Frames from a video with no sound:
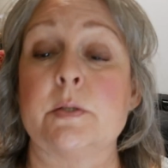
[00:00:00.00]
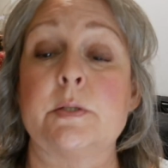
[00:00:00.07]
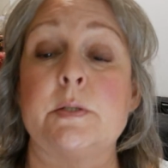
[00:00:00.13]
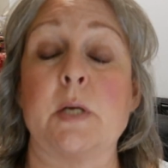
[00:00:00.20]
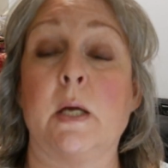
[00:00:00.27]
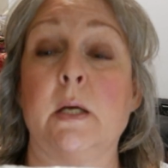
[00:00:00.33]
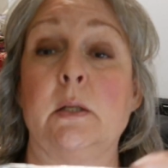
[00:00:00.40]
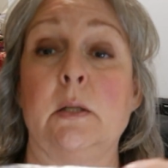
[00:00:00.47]

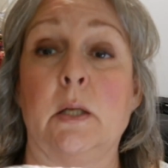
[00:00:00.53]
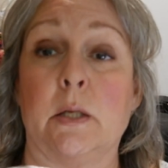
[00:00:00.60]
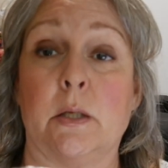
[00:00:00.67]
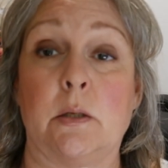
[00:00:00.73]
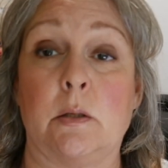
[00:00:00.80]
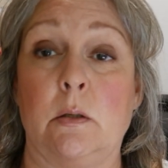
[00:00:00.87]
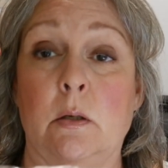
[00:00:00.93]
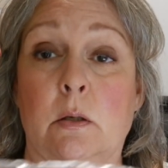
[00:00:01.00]

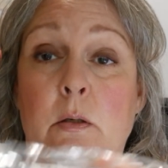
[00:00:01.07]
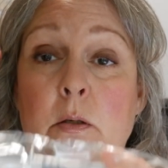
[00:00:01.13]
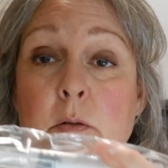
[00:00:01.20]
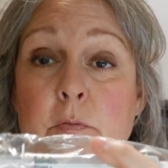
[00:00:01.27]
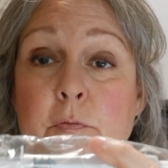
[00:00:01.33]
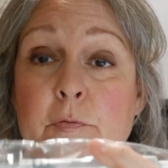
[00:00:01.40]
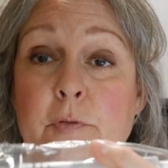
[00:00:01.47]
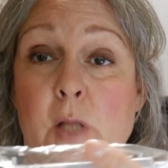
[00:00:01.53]
saline
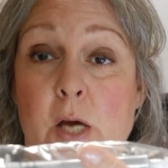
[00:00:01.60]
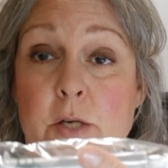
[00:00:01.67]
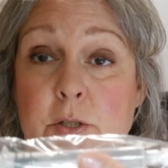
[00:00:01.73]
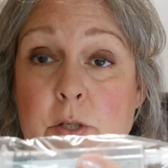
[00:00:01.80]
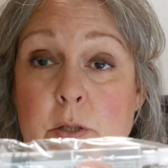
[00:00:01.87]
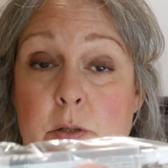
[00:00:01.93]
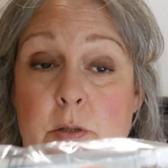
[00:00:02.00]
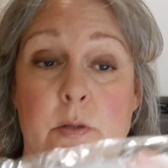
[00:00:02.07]

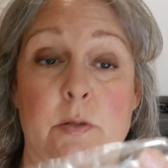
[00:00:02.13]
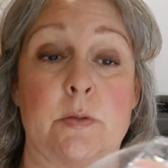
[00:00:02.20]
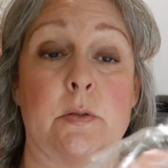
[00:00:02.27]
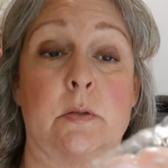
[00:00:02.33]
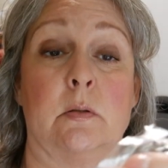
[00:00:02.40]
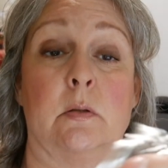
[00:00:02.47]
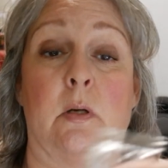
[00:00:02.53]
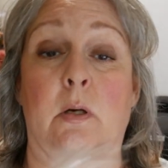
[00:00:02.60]

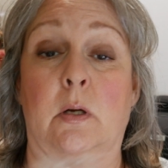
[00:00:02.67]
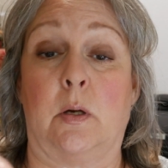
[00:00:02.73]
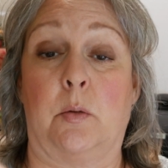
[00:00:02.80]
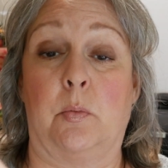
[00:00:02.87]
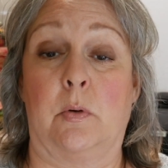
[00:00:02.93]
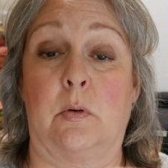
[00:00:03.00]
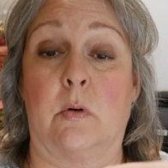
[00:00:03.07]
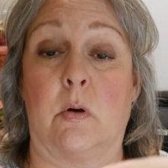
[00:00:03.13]
flushes, and
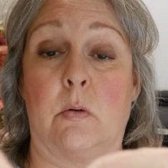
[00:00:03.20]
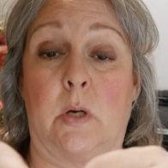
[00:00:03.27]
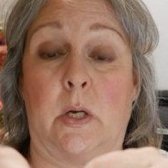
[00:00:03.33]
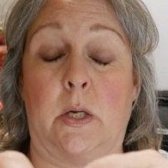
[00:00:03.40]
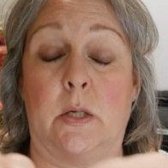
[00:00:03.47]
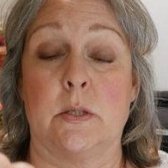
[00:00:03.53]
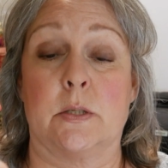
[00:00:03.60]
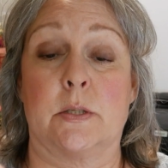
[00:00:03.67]
I will go
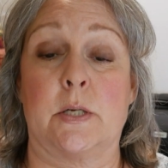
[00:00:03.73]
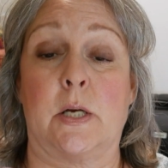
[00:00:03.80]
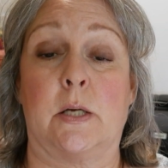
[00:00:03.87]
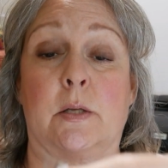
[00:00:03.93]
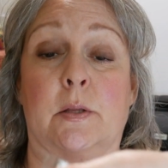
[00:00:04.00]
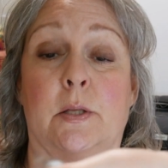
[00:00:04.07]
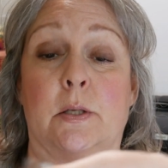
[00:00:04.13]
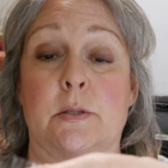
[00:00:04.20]
ahead and
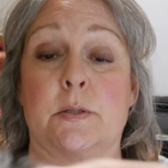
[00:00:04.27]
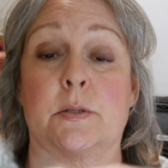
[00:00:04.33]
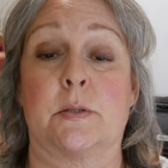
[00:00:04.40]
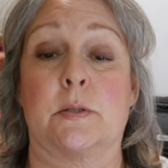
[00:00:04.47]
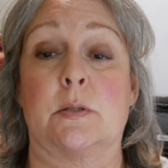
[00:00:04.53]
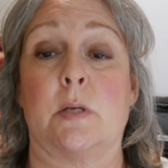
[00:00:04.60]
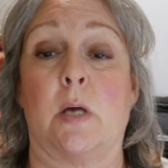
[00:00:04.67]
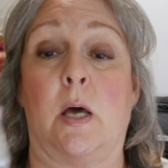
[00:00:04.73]
take
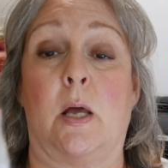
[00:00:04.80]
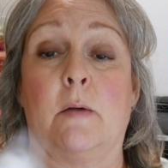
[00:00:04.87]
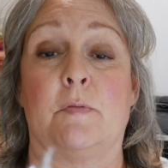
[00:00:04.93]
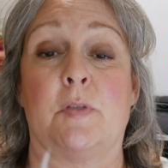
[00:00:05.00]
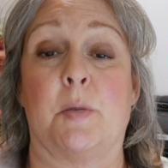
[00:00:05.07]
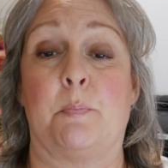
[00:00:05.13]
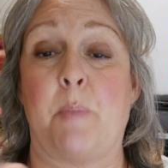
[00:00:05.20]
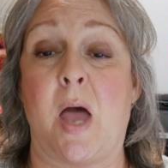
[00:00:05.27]
this out
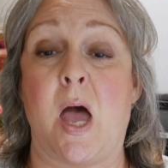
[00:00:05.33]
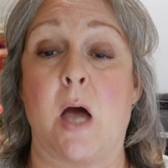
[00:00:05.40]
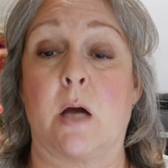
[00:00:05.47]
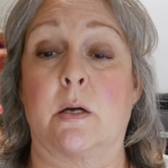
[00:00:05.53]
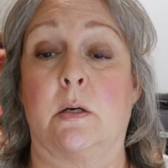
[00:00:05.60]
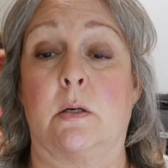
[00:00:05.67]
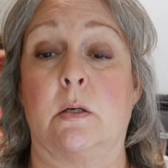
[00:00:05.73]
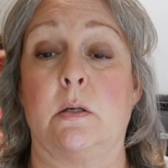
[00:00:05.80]
of the
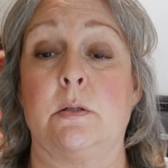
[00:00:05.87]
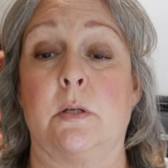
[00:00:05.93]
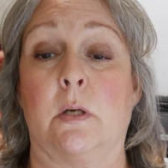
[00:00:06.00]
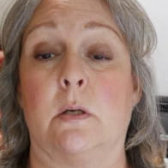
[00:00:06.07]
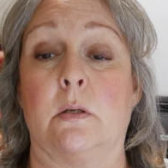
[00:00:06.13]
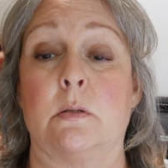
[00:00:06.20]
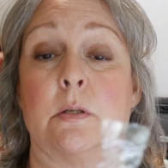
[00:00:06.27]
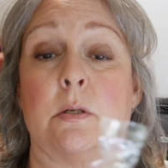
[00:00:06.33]

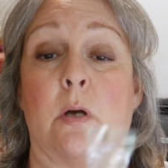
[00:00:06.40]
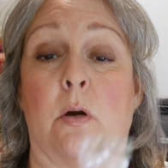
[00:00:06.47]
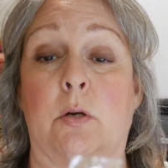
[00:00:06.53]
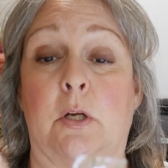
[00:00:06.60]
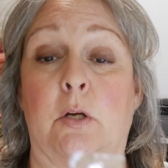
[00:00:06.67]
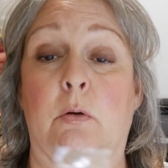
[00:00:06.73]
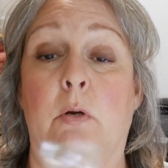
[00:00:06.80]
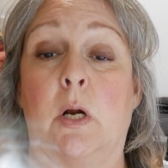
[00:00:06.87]
package and
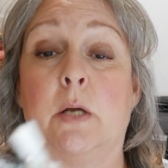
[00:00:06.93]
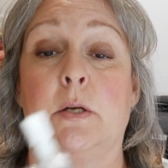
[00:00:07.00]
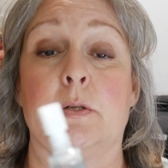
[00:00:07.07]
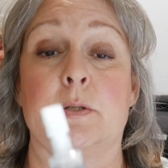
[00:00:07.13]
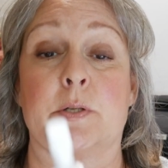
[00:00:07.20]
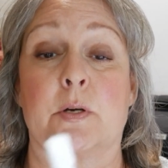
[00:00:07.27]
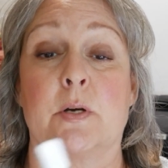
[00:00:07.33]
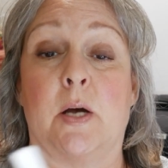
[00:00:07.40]
show you, and I
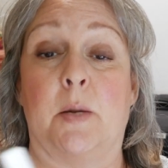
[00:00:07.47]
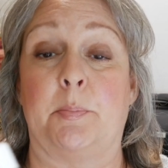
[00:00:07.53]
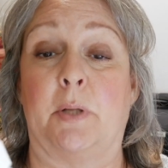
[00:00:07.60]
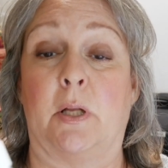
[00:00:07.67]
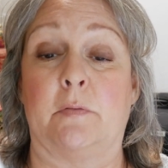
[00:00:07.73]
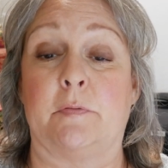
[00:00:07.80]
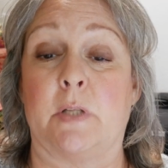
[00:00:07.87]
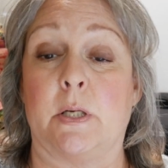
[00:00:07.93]
use a
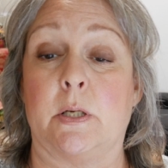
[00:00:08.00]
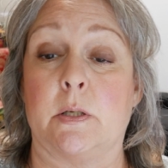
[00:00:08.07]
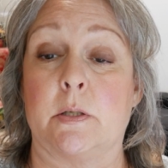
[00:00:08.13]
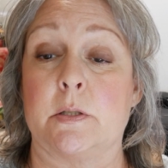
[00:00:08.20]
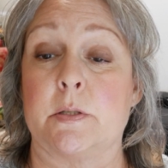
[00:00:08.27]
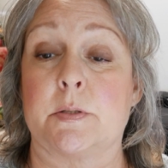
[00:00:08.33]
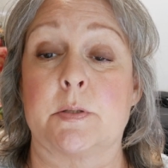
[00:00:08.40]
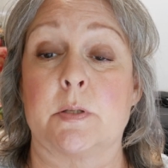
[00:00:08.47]
couple of
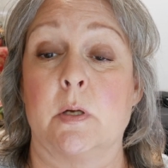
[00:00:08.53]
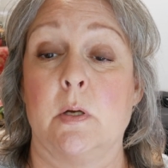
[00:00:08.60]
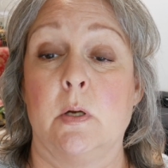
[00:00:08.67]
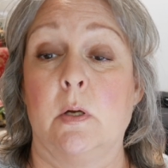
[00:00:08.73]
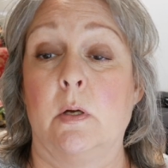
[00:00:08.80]
these